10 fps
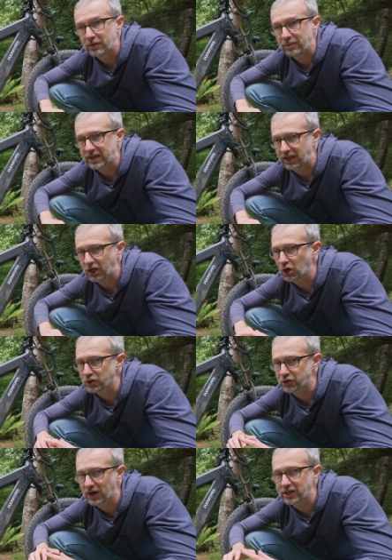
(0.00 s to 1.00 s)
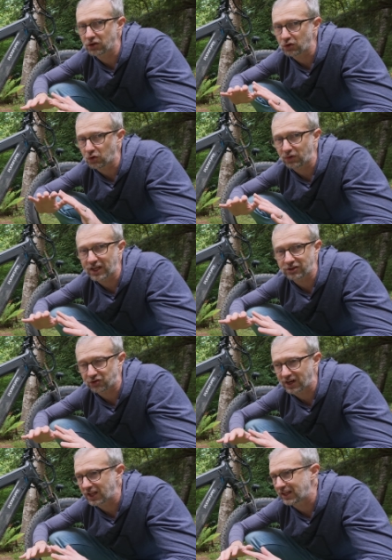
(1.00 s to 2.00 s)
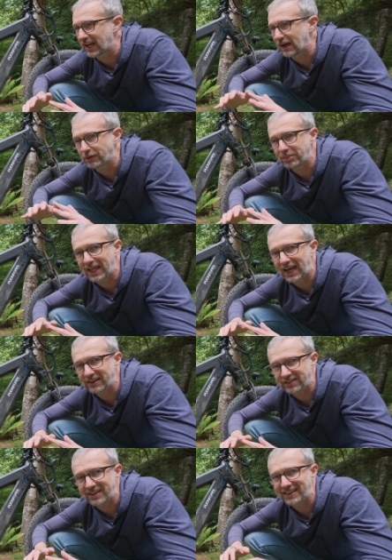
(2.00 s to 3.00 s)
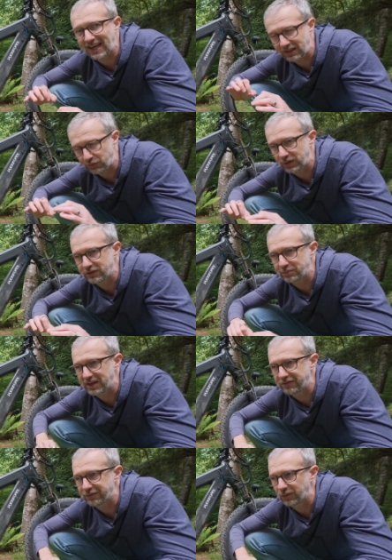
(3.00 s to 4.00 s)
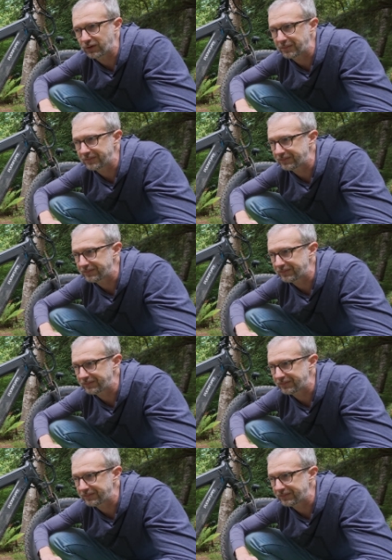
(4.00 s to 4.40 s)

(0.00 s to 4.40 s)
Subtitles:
But you can go shred your local rail trail and have a blast. That's what it's made for.